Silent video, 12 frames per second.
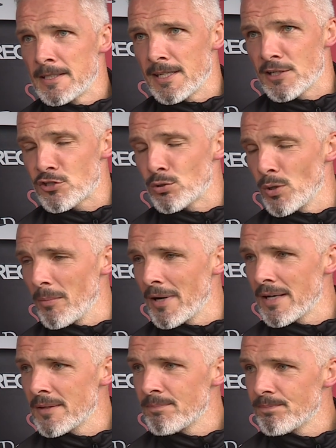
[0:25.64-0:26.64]
each to a
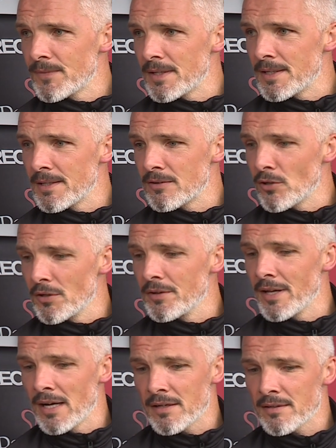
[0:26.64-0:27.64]
man uh, done
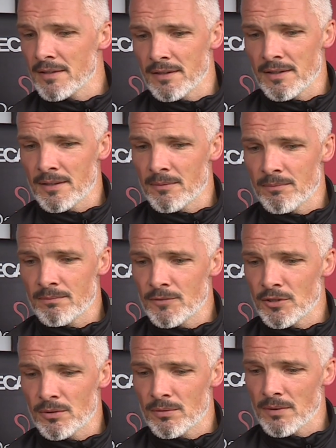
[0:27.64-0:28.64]
that, and um,
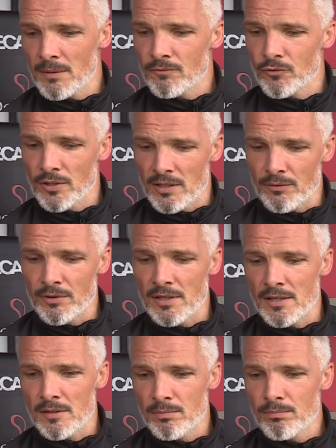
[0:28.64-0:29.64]
you know I'm really
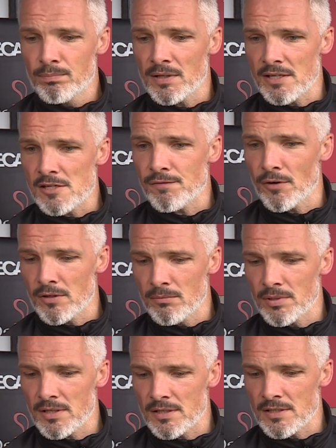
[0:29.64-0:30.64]
really pleased for them
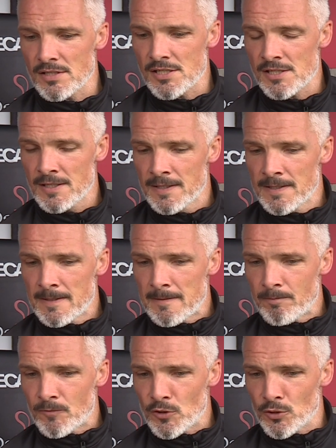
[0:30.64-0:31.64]
because
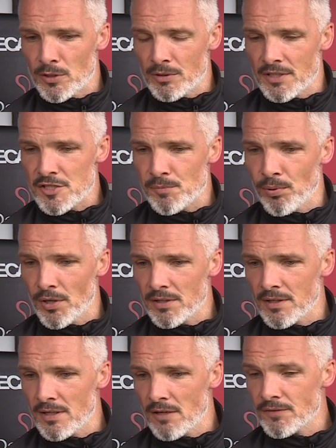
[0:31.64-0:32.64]
you know they were
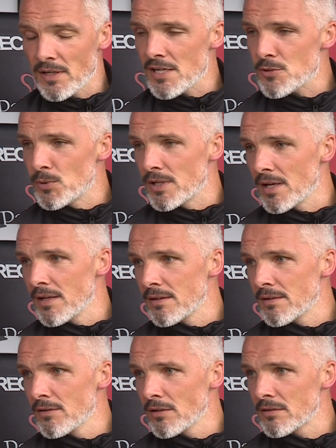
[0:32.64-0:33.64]
disappointed after last
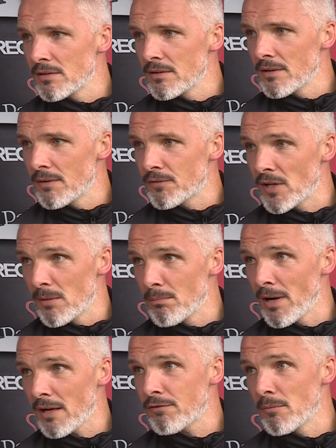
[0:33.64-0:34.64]
weekend not to have came
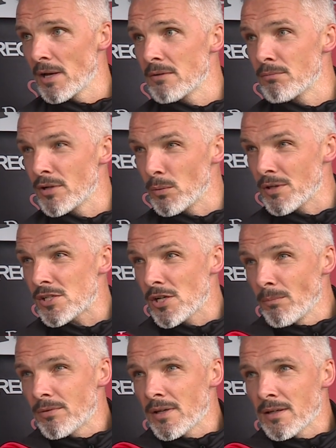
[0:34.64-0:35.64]
back from Edinburgh with
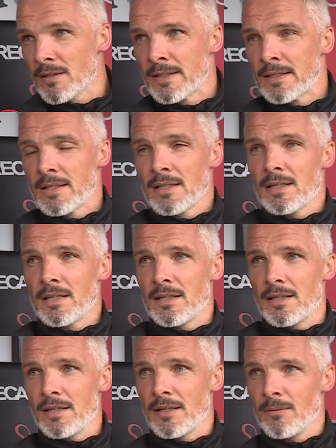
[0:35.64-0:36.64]
something,
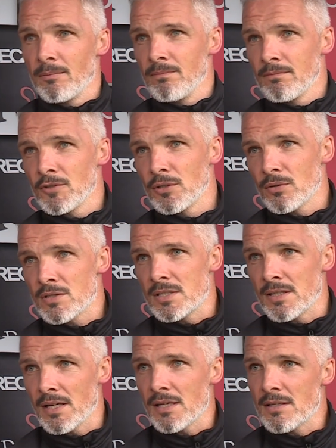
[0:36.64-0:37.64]
and um, you know
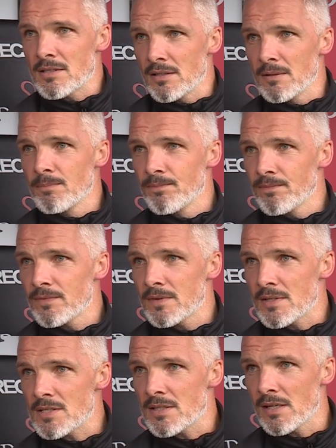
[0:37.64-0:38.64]
today to
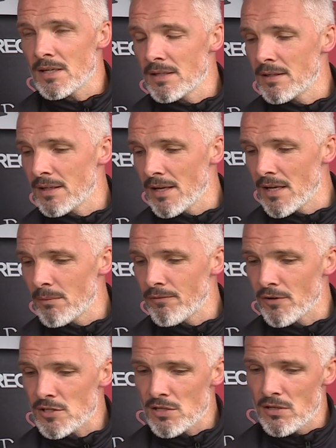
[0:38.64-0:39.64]
to stay in the game
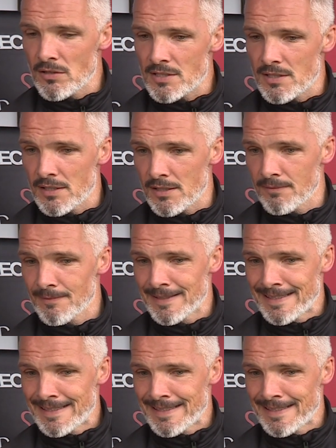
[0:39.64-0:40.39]
for as long as they